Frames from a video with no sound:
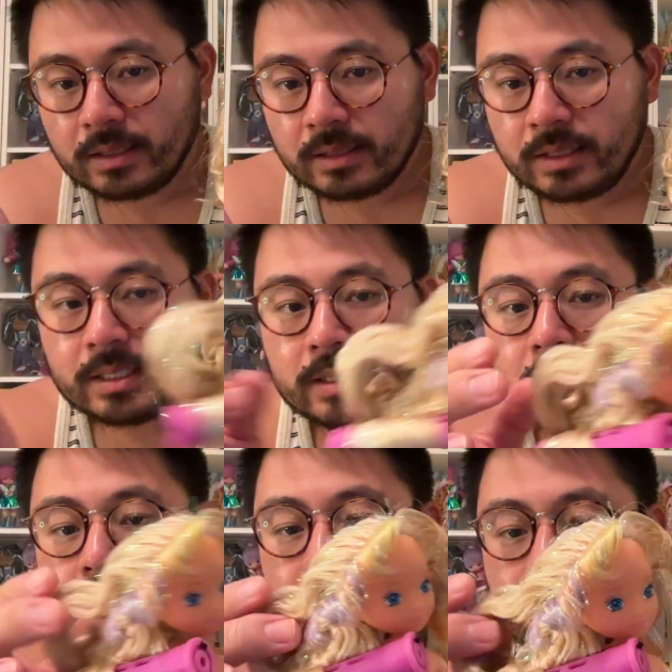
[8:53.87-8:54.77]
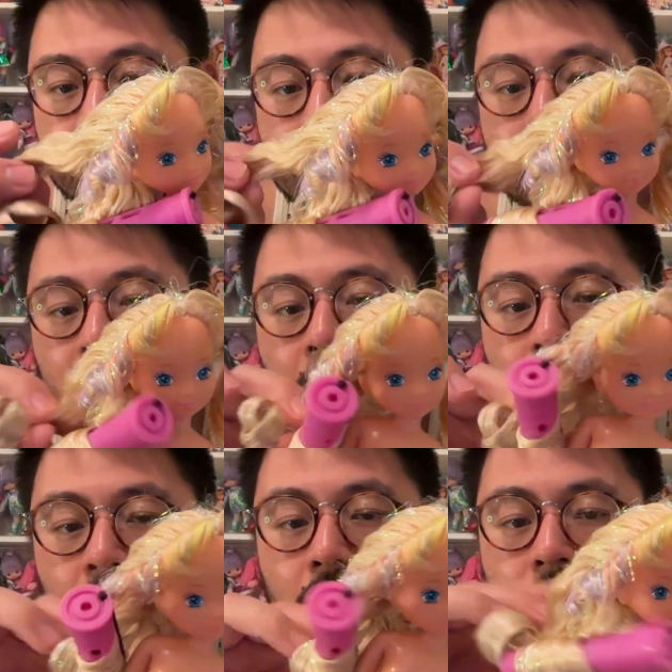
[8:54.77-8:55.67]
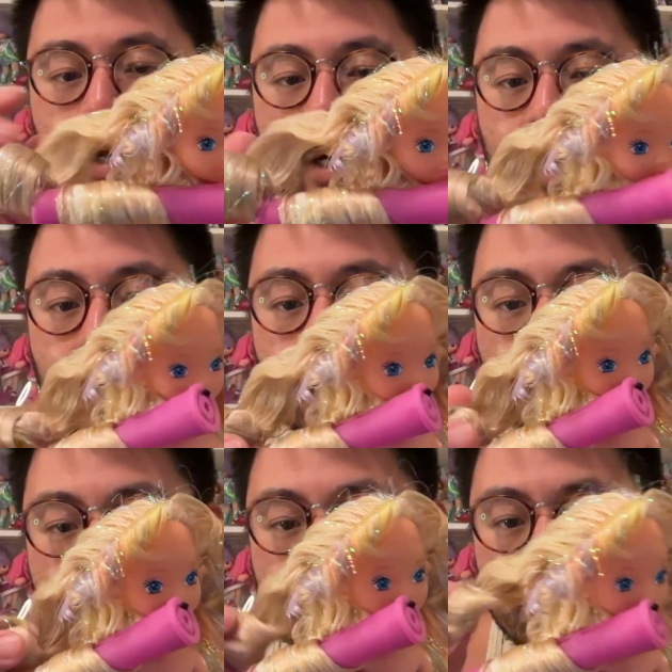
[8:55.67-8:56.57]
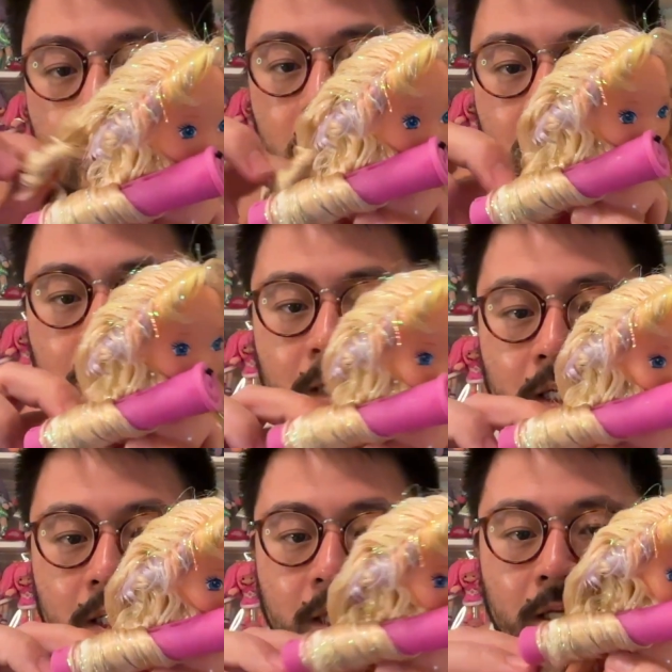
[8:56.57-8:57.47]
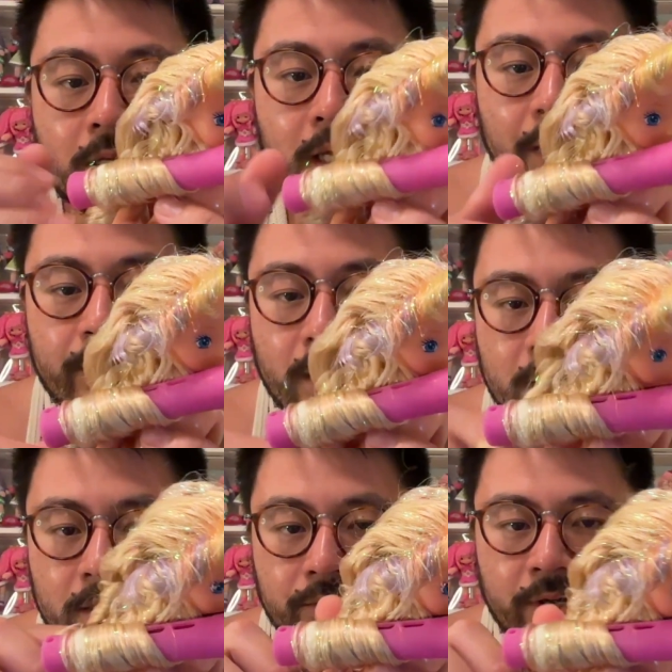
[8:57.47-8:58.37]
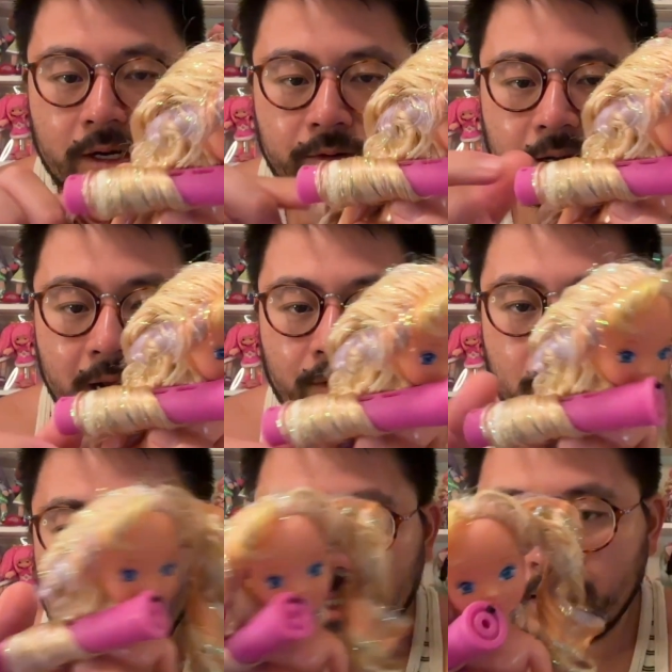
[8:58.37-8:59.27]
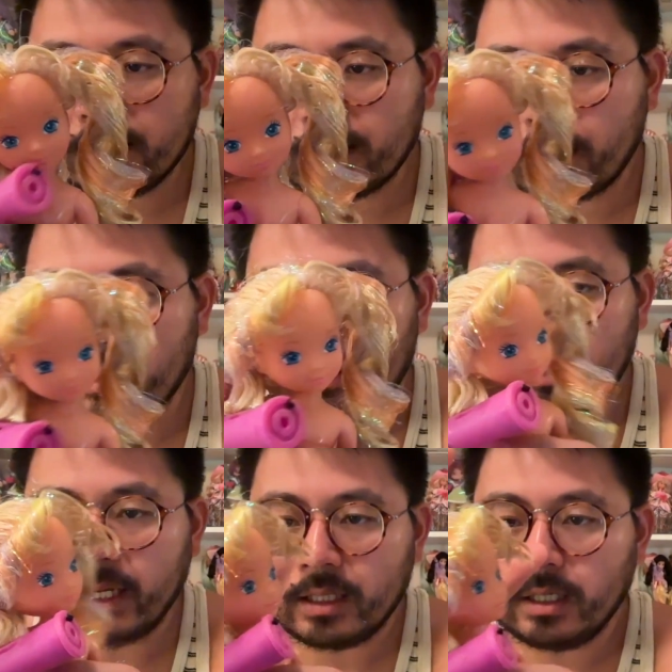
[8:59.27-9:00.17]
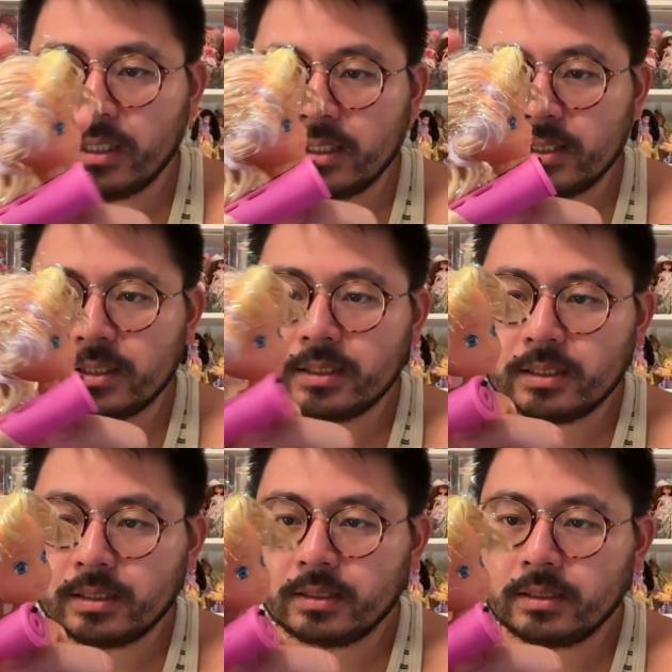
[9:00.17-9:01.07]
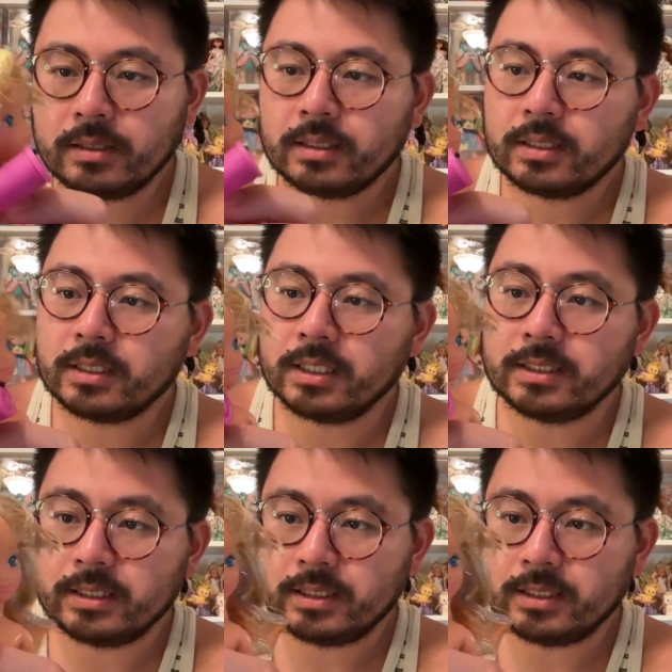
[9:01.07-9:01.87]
This looks so ugly. Can we reiterate how ugly this curling looks? Because it